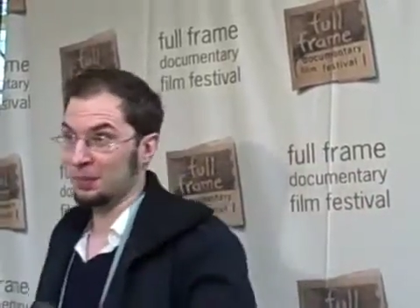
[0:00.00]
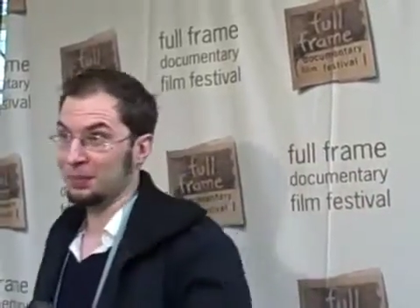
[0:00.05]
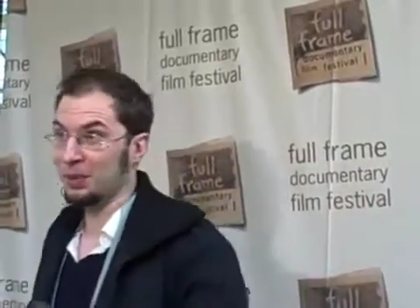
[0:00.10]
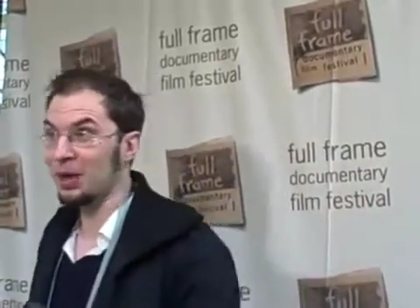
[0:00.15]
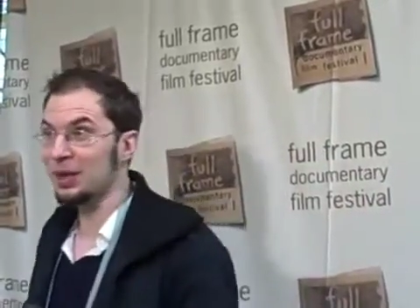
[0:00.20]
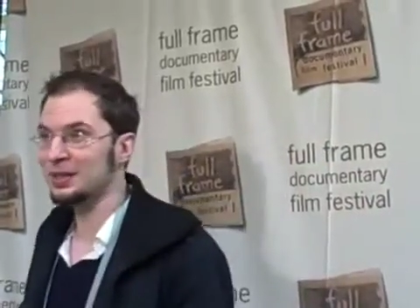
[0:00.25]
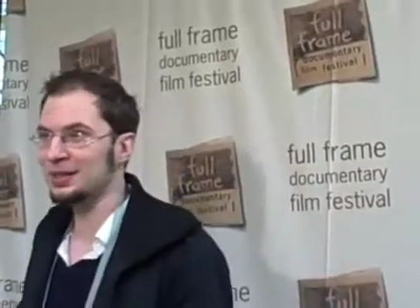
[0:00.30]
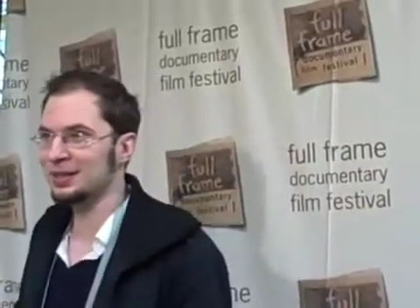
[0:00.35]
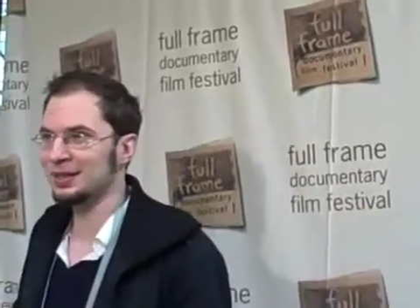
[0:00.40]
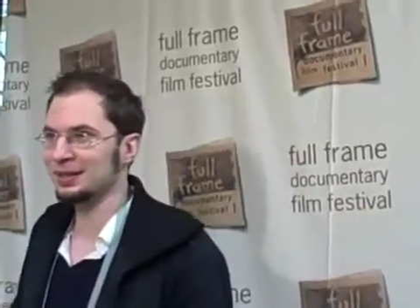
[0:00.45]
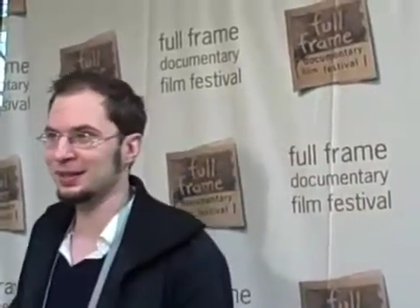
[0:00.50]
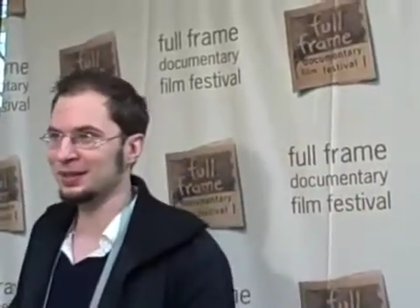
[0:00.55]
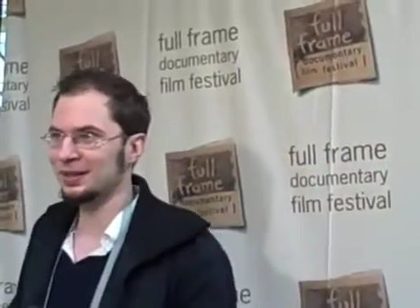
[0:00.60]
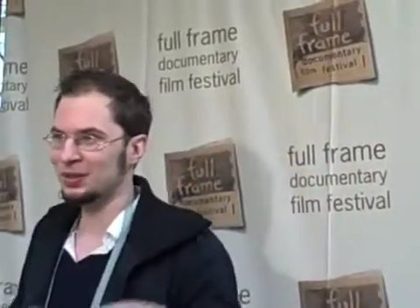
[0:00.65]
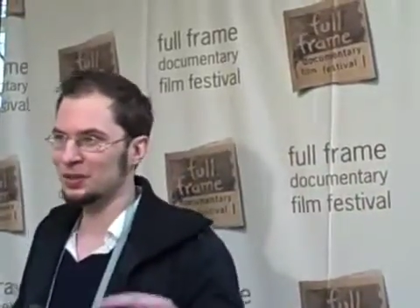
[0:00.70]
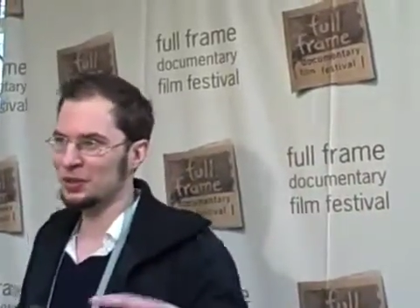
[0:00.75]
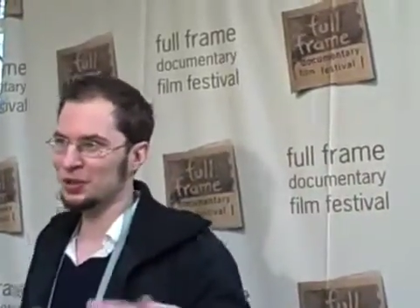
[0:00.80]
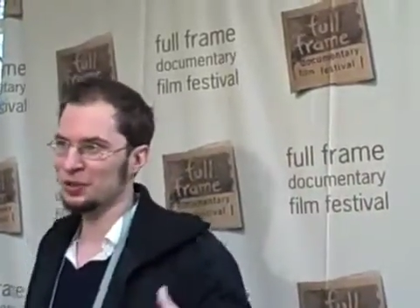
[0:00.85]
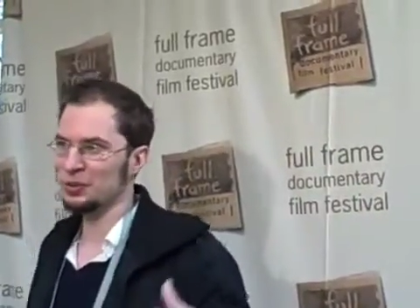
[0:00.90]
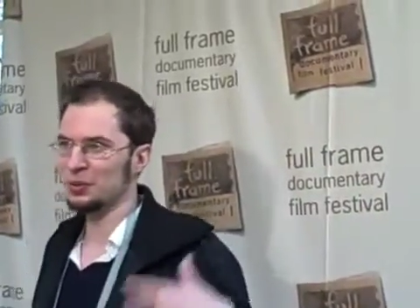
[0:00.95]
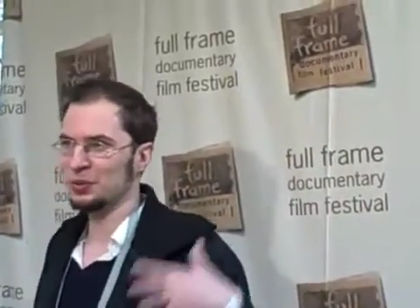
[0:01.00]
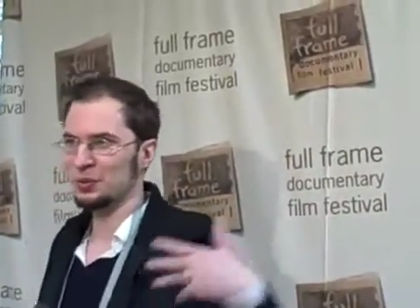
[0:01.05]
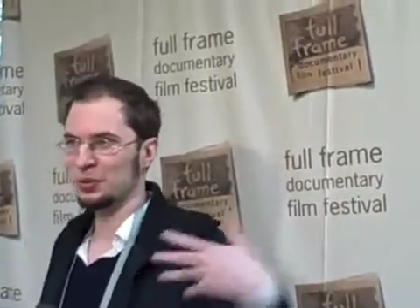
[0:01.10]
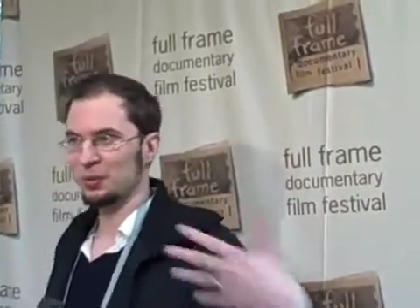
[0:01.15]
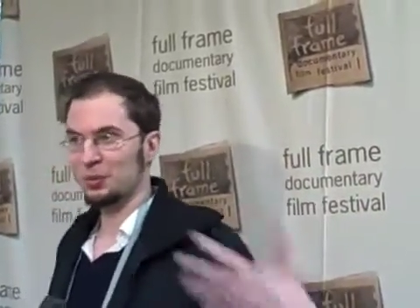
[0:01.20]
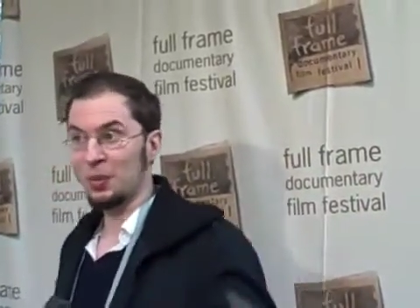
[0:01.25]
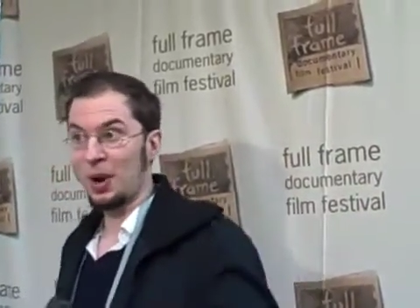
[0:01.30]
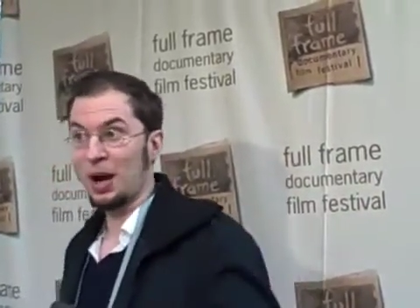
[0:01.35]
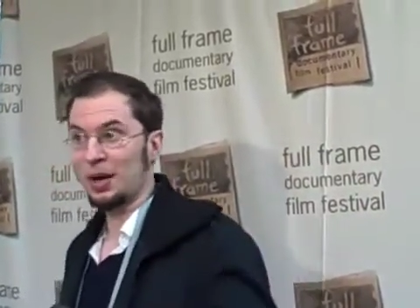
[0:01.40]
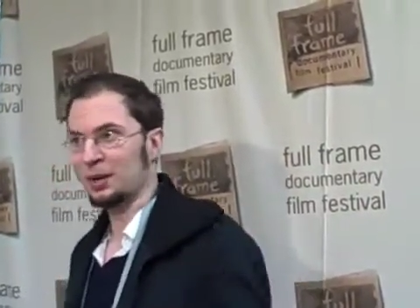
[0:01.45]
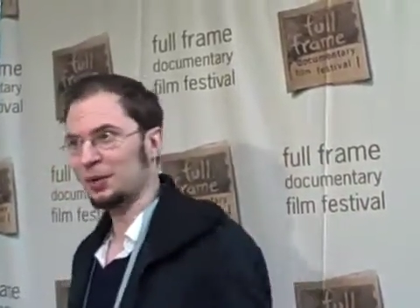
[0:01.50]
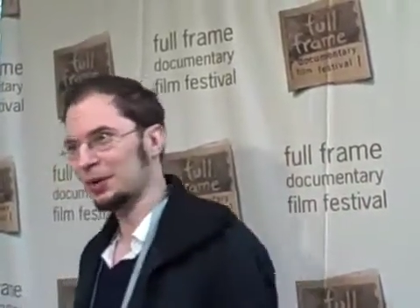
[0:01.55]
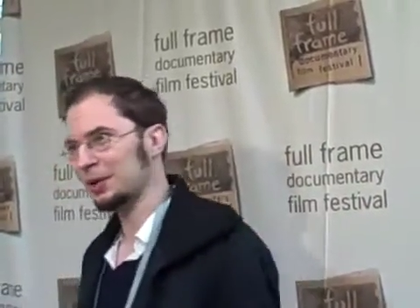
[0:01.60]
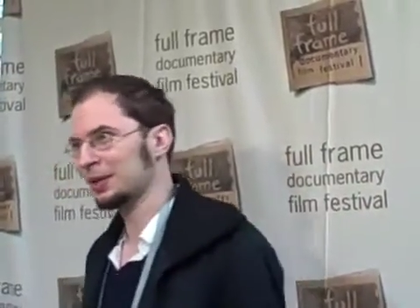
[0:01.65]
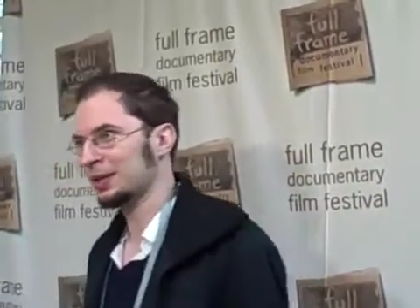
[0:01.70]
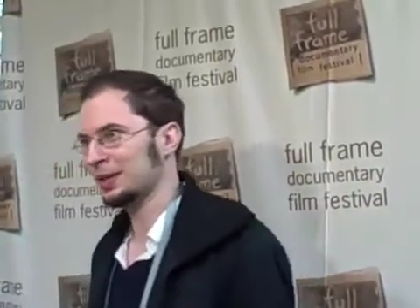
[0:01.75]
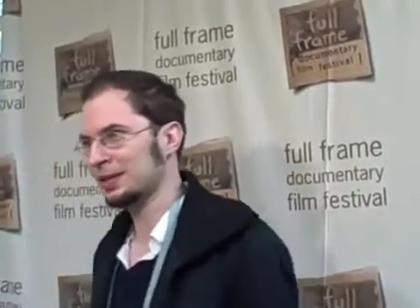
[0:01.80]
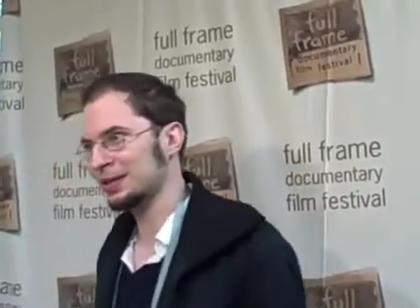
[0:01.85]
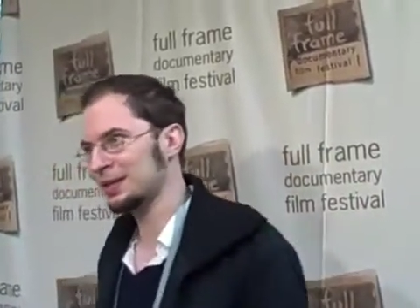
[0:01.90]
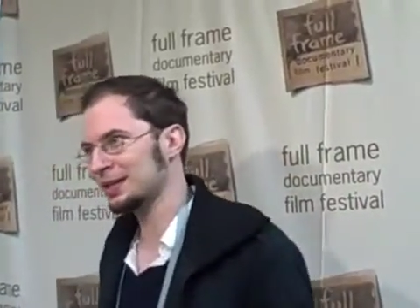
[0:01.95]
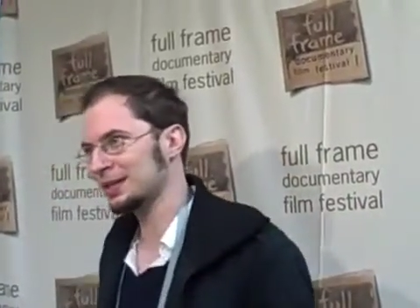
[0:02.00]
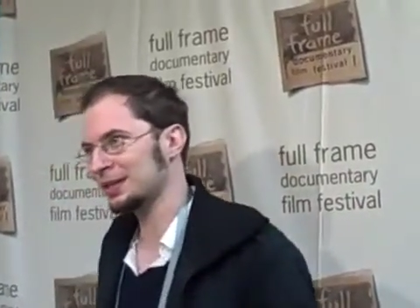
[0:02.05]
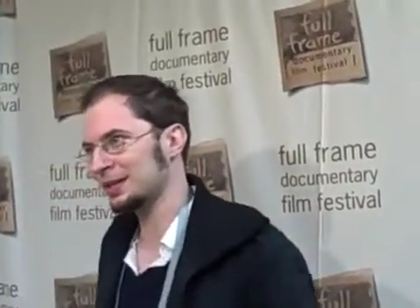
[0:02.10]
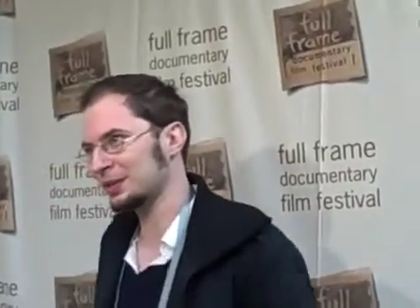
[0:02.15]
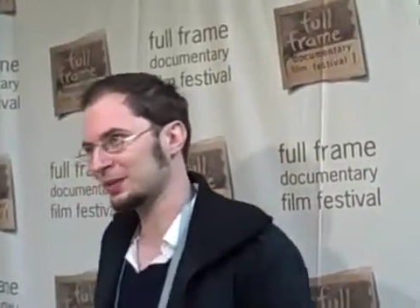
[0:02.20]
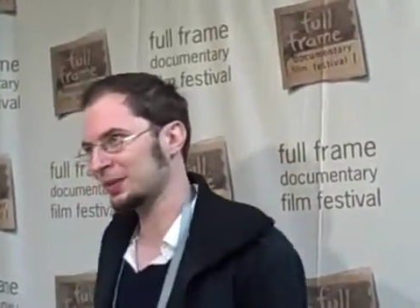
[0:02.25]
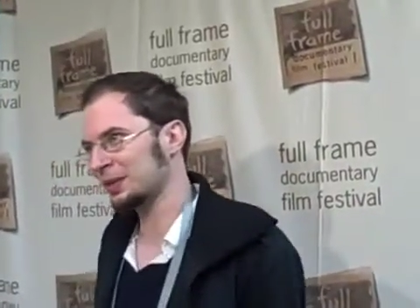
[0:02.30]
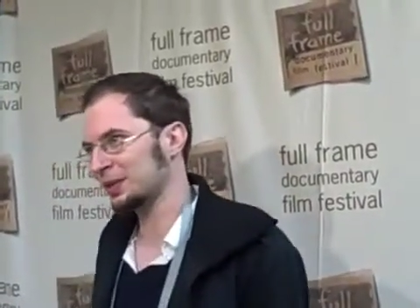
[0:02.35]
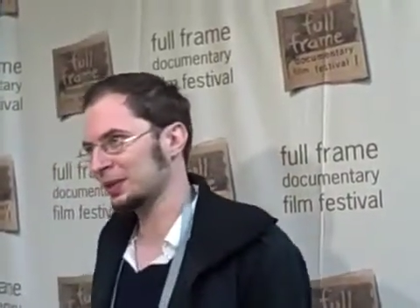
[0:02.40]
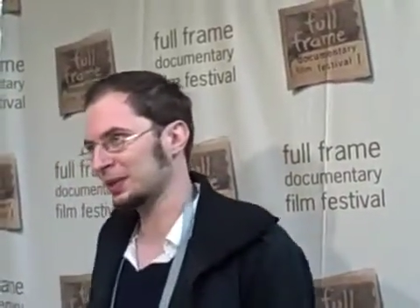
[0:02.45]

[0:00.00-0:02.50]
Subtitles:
present to wide audiences is